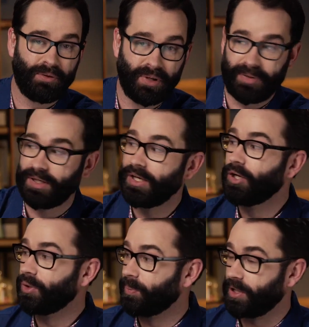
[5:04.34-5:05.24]
men and women,
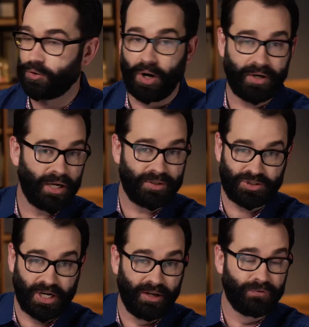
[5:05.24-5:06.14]
we could put equality on the
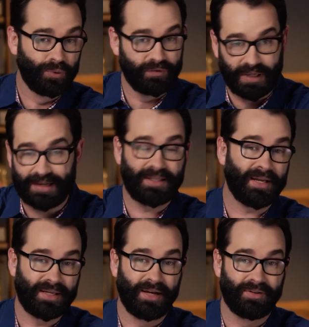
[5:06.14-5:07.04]
shelf. We've got
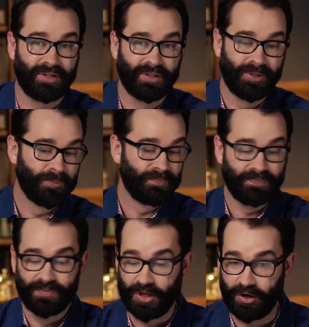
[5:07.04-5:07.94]
that covered.
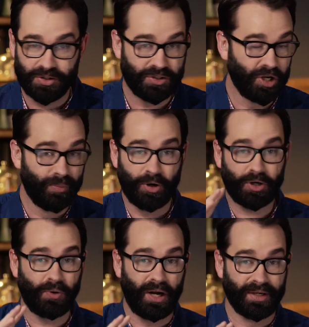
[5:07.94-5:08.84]
There is no
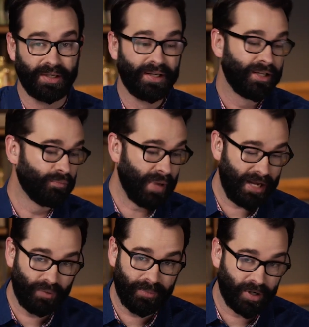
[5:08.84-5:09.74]
more equality.
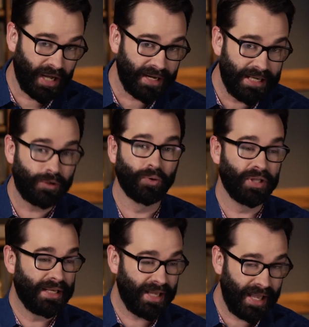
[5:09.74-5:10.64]
Men and women are not
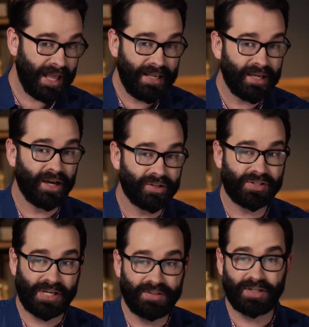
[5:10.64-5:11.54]
equal in any
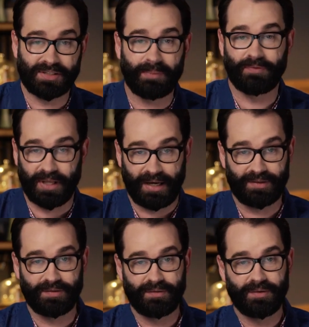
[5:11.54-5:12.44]
other sense except for that.